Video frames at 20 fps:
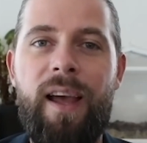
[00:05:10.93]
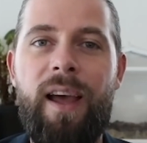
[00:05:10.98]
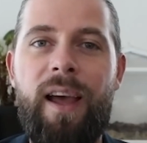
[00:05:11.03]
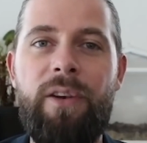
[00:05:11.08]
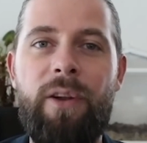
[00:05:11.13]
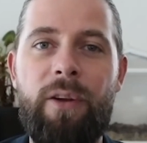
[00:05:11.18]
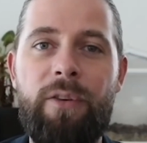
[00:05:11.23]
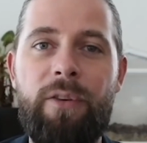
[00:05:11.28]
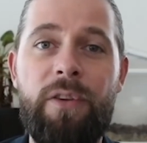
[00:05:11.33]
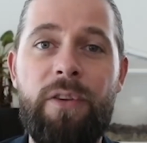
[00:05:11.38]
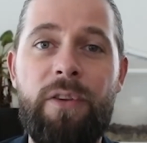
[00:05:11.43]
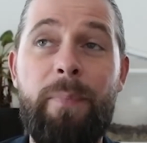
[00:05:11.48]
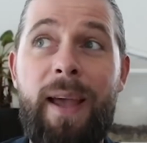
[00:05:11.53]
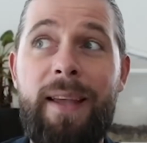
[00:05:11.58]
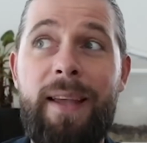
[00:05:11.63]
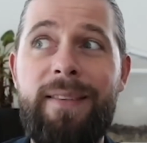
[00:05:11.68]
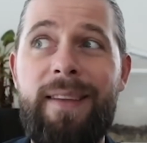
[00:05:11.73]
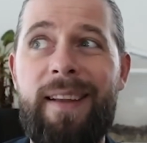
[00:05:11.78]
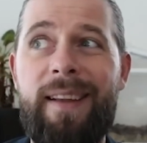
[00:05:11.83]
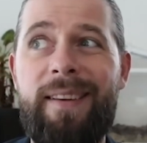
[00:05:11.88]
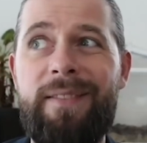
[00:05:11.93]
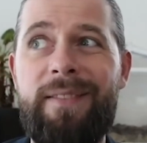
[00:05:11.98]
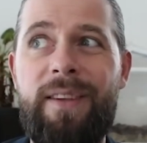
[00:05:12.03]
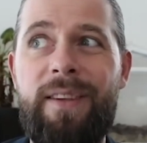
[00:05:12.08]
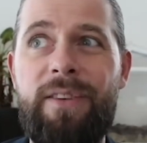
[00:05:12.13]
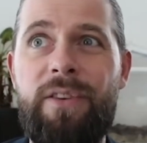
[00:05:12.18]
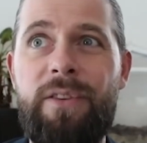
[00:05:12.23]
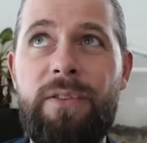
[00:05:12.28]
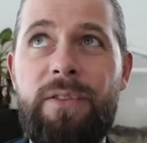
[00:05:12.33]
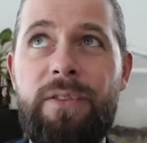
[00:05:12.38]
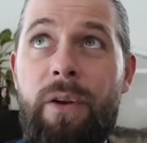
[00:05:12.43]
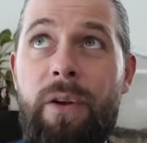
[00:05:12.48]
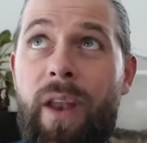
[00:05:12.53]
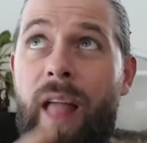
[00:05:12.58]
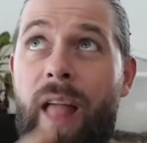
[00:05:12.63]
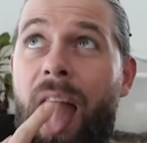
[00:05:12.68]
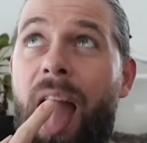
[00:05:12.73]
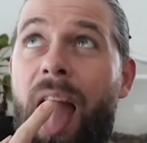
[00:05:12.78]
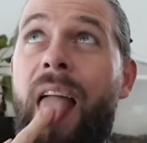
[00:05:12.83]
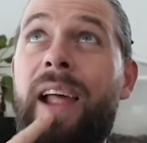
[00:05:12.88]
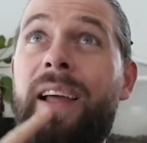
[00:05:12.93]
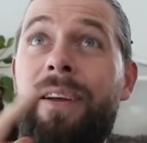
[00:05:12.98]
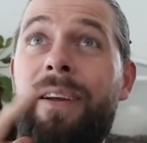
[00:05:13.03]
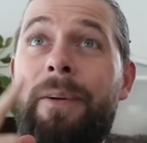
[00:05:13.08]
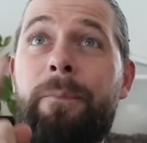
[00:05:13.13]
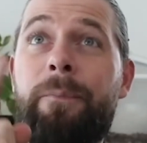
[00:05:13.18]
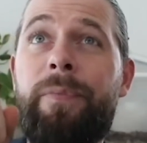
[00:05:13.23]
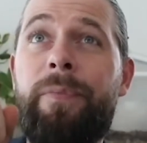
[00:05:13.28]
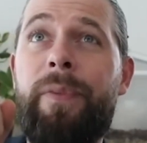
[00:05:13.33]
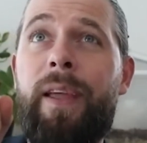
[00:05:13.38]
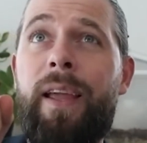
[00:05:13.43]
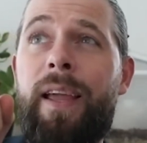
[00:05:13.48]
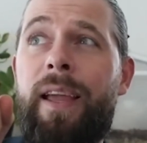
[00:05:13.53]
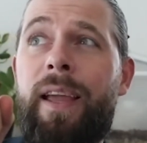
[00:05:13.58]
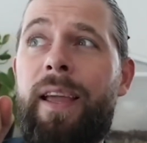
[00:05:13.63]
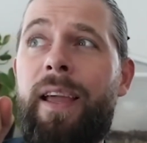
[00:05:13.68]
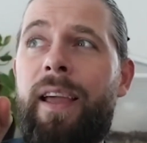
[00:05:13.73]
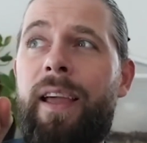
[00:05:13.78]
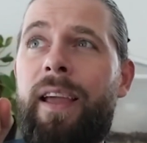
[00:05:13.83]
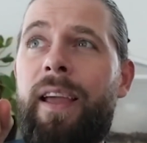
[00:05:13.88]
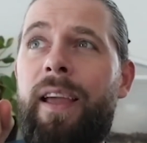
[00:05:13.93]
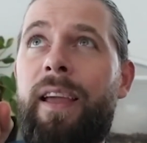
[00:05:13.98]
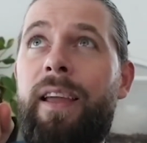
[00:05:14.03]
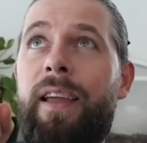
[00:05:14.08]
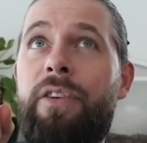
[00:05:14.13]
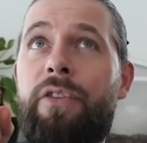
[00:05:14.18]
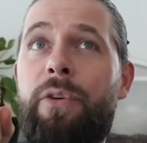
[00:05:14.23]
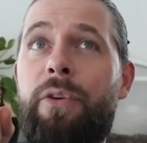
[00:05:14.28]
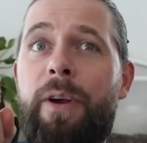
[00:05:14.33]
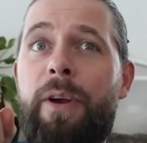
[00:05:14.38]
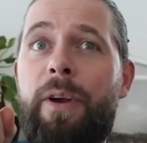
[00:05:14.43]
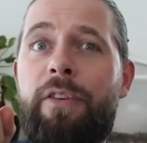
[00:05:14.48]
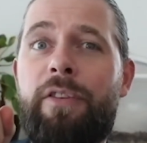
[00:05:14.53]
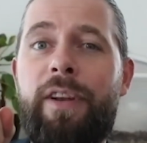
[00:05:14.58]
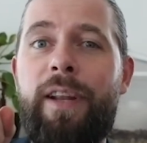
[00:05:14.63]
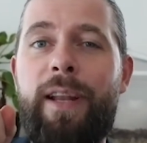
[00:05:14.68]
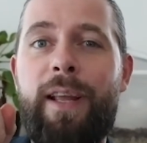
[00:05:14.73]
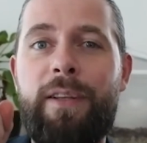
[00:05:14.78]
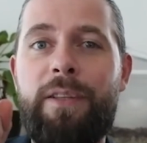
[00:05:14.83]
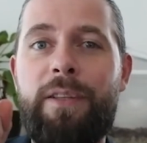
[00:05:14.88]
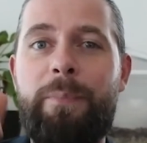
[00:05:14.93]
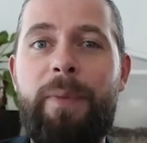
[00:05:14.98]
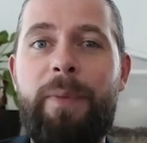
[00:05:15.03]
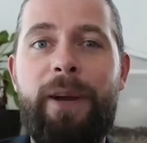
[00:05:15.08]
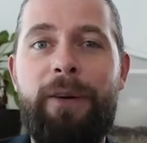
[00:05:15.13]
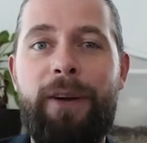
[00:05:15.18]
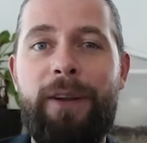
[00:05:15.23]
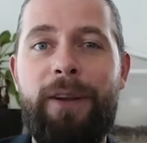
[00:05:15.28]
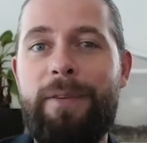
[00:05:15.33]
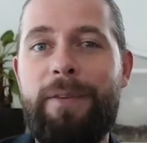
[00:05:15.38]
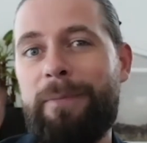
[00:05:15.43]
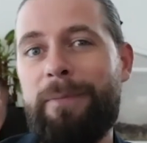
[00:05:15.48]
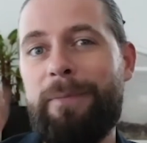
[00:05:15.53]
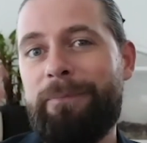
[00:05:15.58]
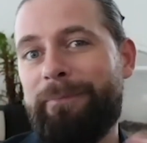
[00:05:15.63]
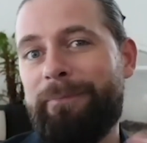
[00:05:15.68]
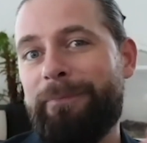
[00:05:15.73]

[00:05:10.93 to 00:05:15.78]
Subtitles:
and not just base our decisions on intuition and experience.